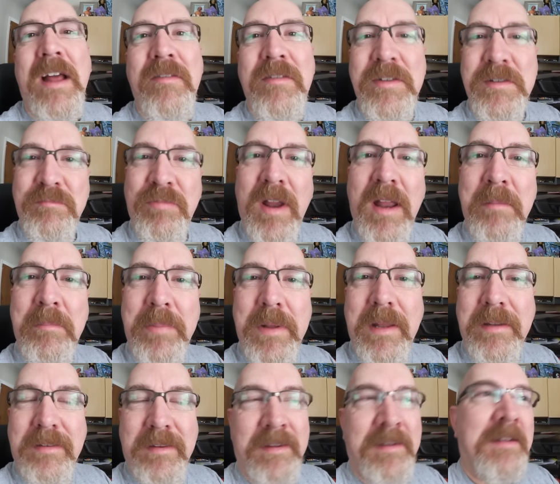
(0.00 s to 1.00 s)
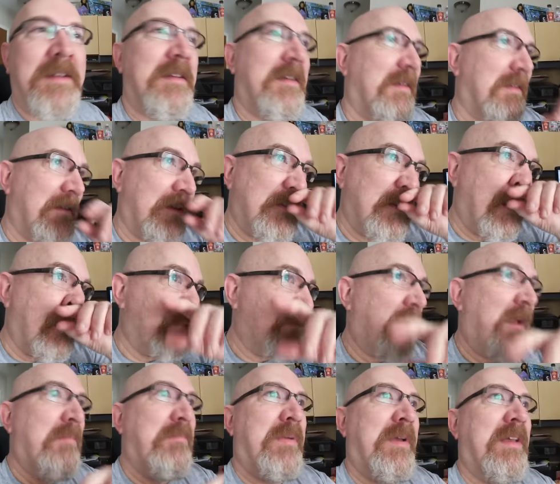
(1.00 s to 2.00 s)
have in it is Brad Pitt. They should have
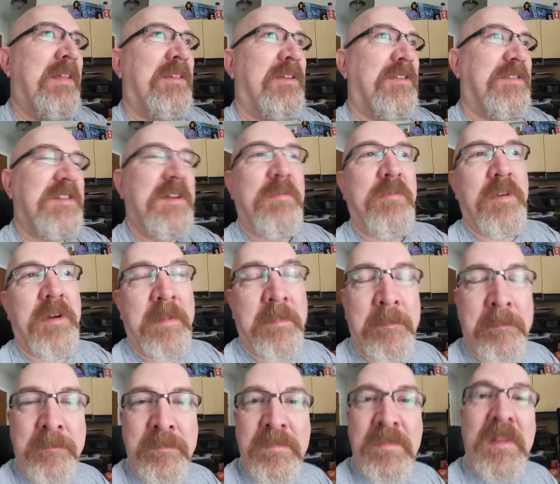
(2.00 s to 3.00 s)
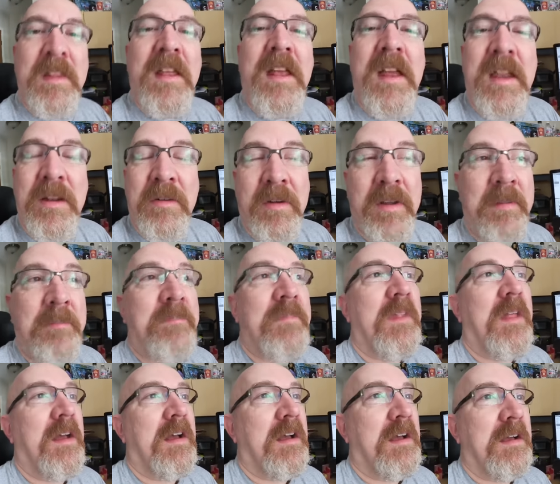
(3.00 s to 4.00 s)
Brad Pitt in there somewhere. Anyway,
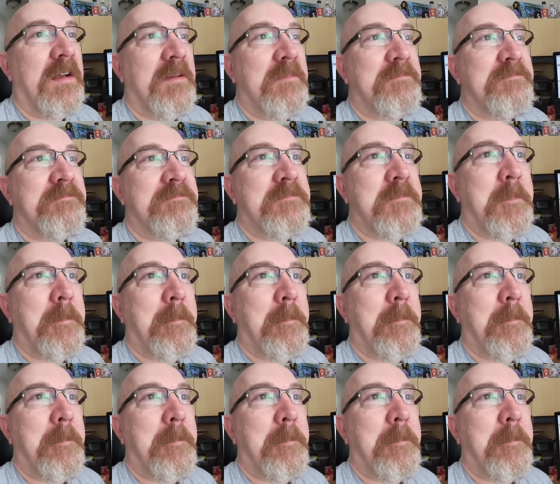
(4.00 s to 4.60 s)
um,